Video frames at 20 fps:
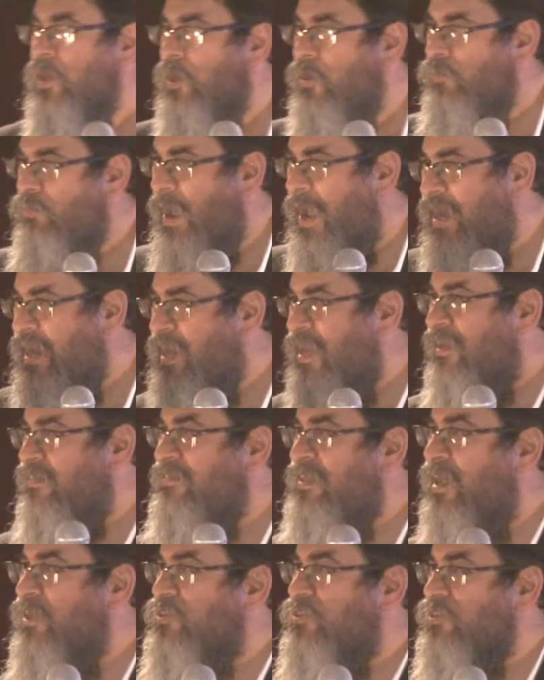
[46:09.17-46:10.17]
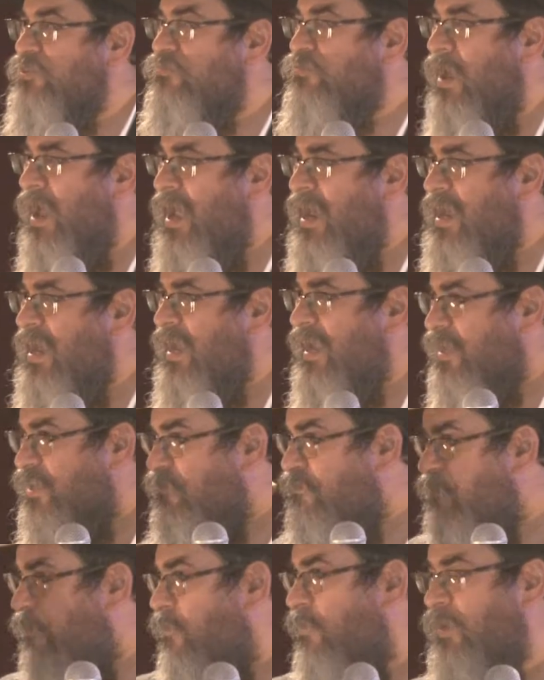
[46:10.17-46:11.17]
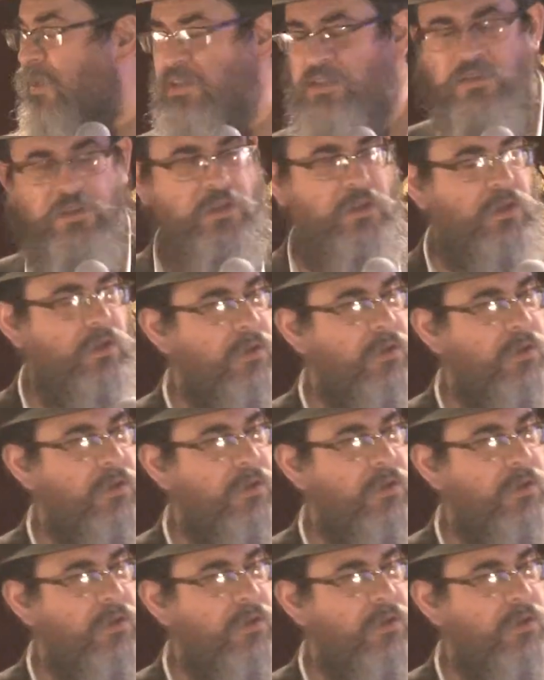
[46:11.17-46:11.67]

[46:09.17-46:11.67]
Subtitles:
Writing is not just writing, it's focusing.